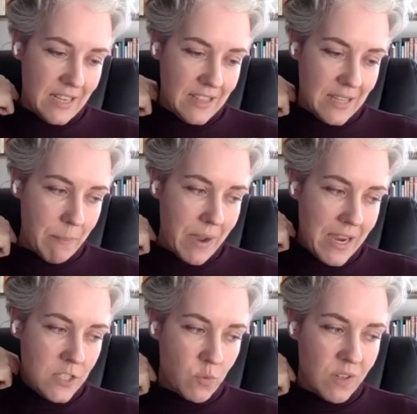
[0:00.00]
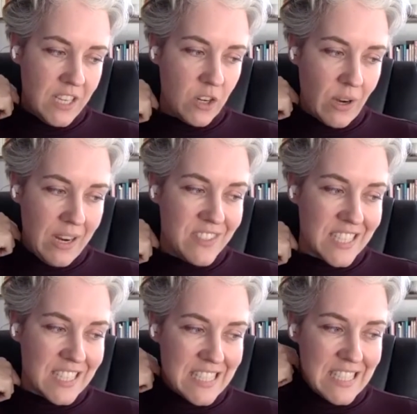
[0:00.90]
Uh, the mind really craves
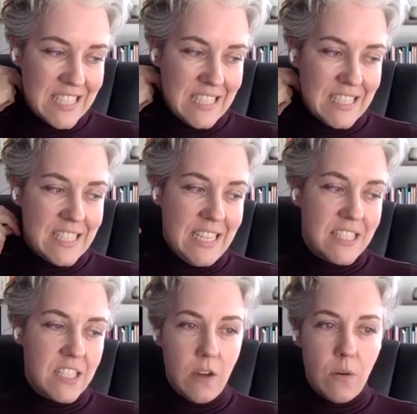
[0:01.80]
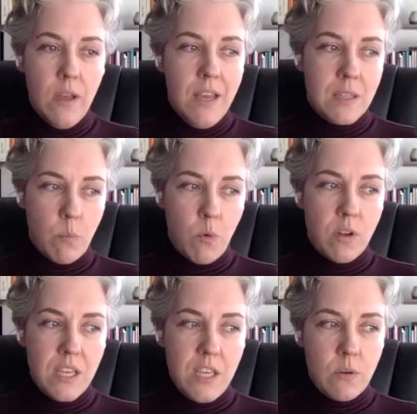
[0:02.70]
consistency. So the more
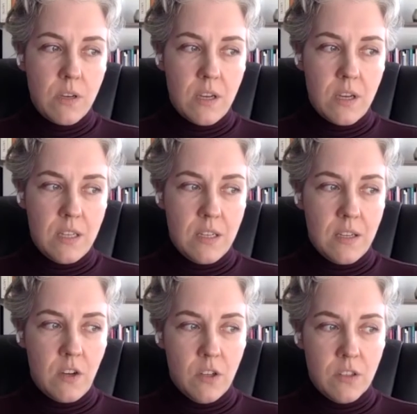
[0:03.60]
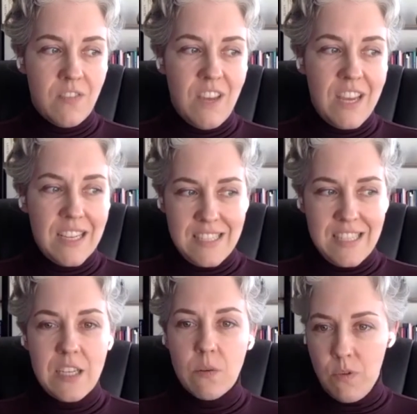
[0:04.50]
that you can con- cultivate
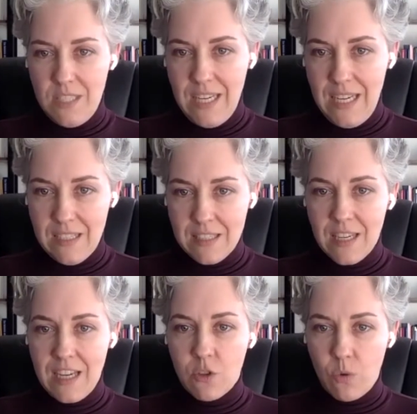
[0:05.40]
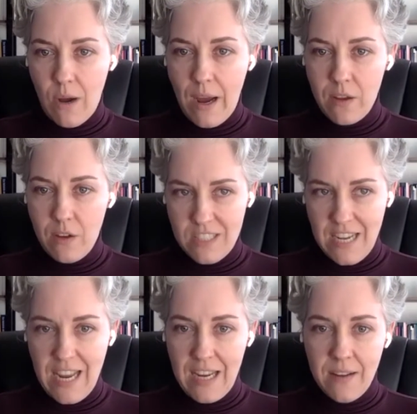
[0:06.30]
consistent routines like throughout your
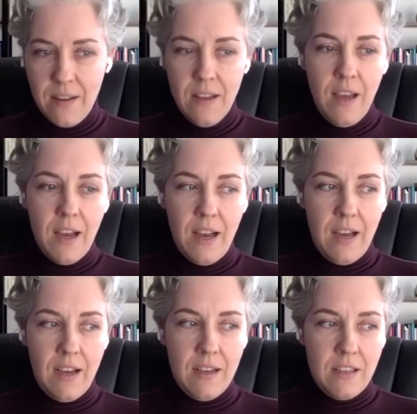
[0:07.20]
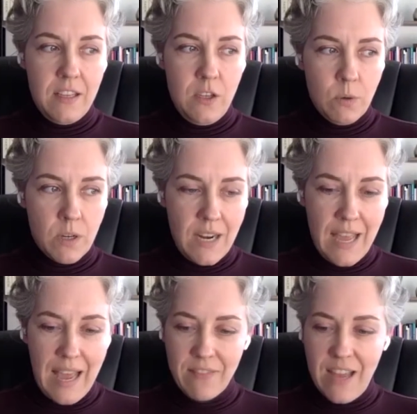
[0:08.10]
day, uh, you are going to
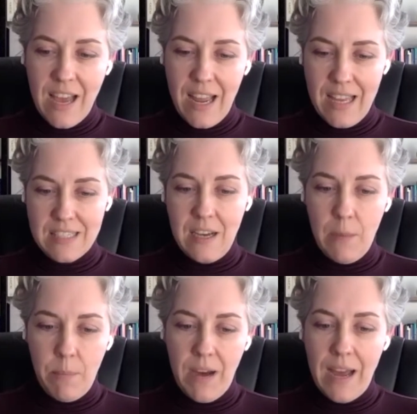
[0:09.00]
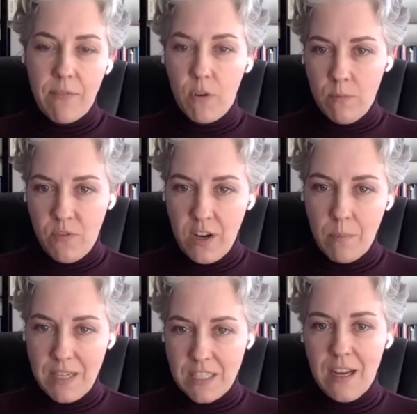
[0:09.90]
have that as a platform for your
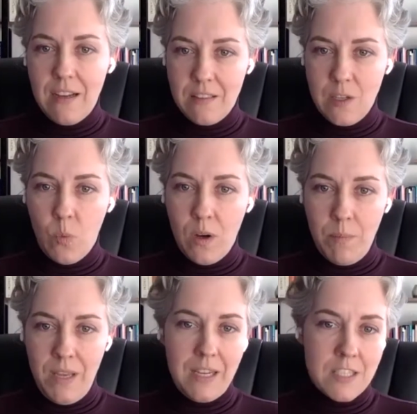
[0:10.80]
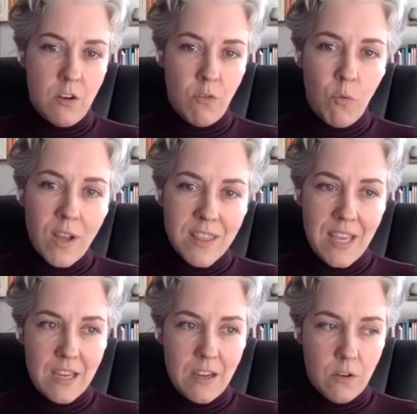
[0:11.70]
mental health and well-being. So if one
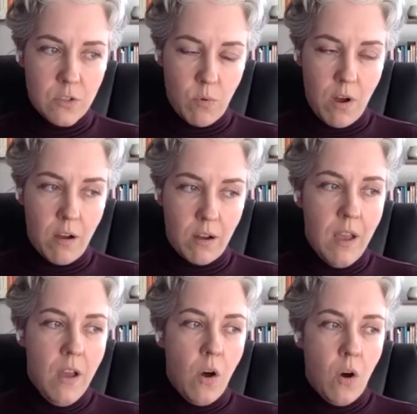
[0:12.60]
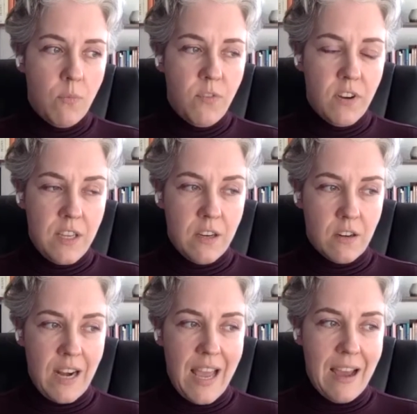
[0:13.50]
thing goes wrong, hopefully you're
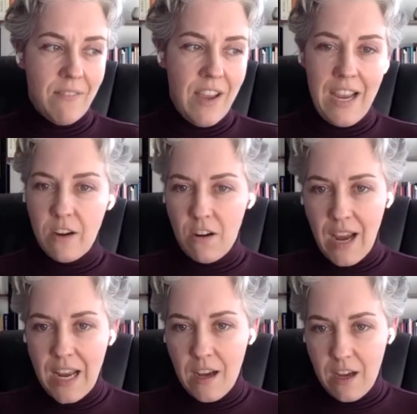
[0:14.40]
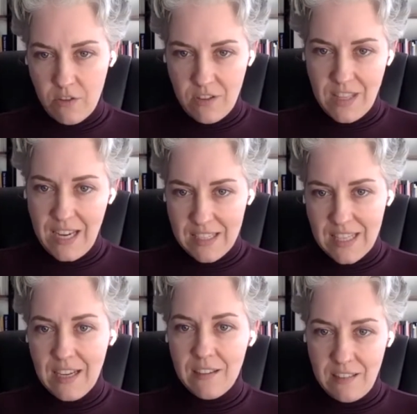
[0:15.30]
going to have eight or nine other things
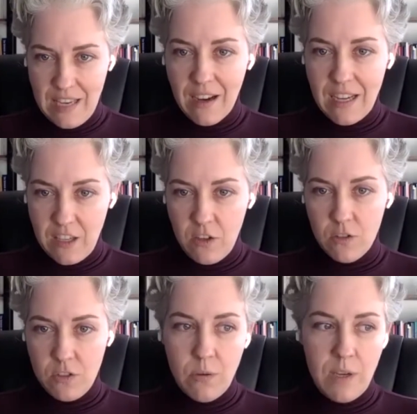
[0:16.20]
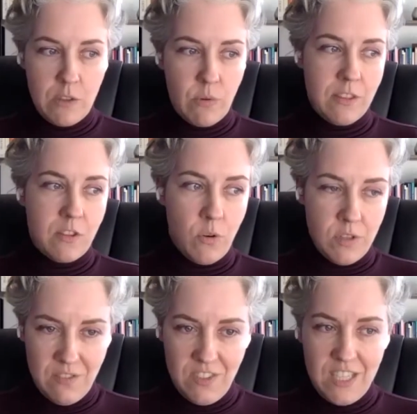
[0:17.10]
that that like you're doing throughout the
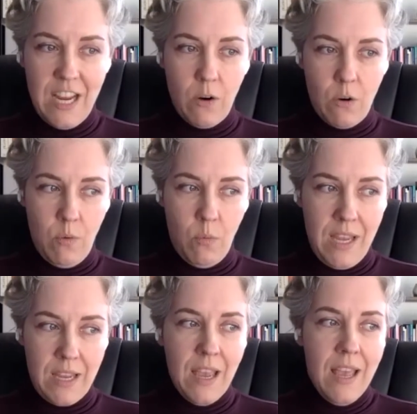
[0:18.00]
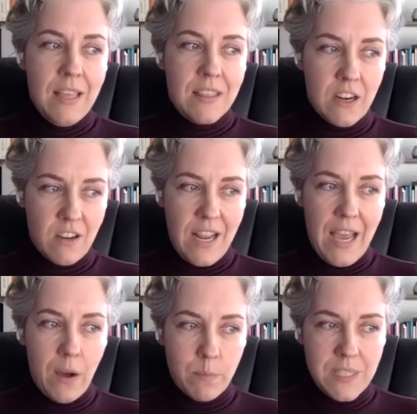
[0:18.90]
course of a day or a week that are going to
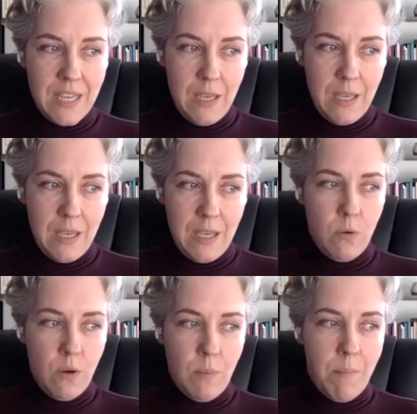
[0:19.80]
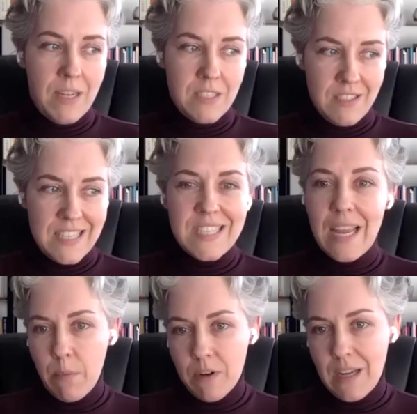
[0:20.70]
help to keep you mentally
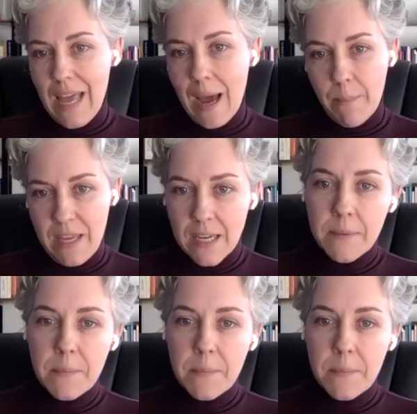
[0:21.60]
stable and happy.